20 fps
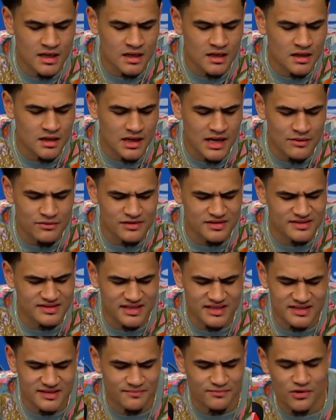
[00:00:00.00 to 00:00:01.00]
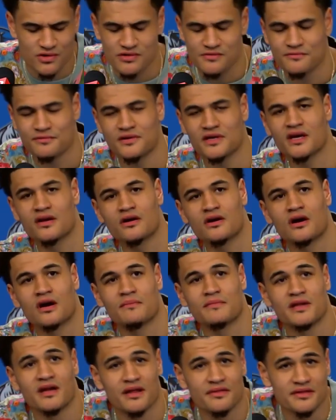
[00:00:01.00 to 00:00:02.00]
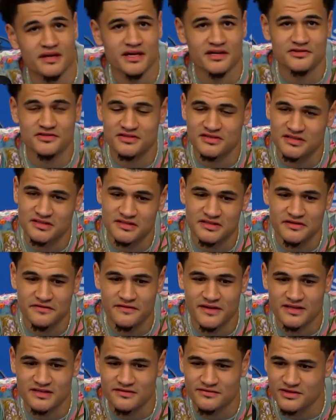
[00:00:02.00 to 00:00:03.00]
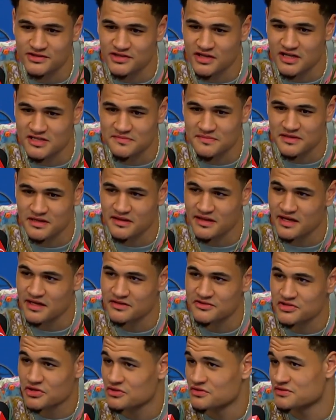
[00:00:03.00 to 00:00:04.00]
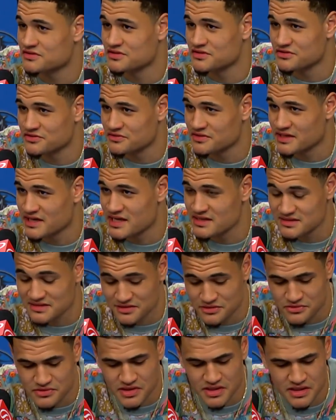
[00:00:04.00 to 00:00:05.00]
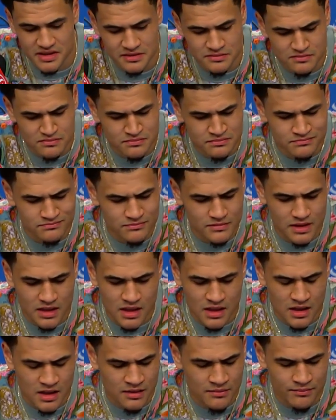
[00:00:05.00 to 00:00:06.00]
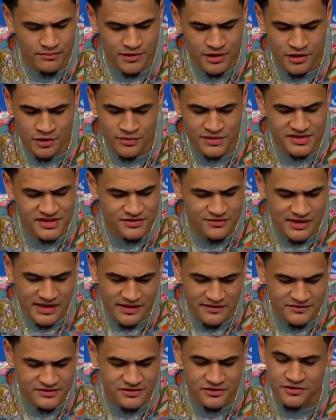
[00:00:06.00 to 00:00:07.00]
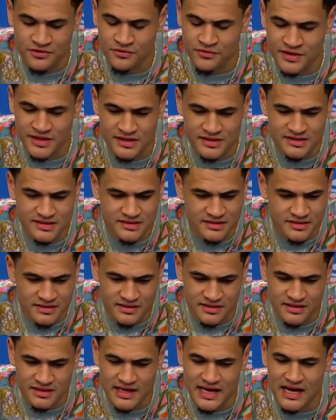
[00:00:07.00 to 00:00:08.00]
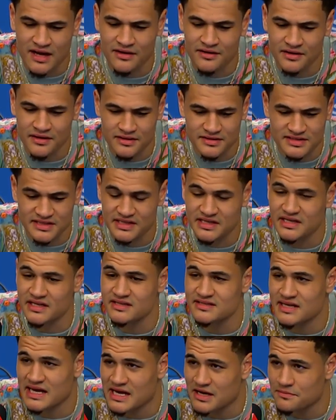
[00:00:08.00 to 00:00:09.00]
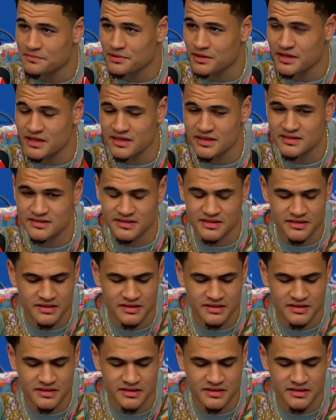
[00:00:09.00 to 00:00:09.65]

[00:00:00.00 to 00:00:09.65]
I wouldn't say it's a broken play at all. I mean, I think it's just a defensive adjustment that they chose to do against Luka. You know, we still have certain ways in how to get into our plays.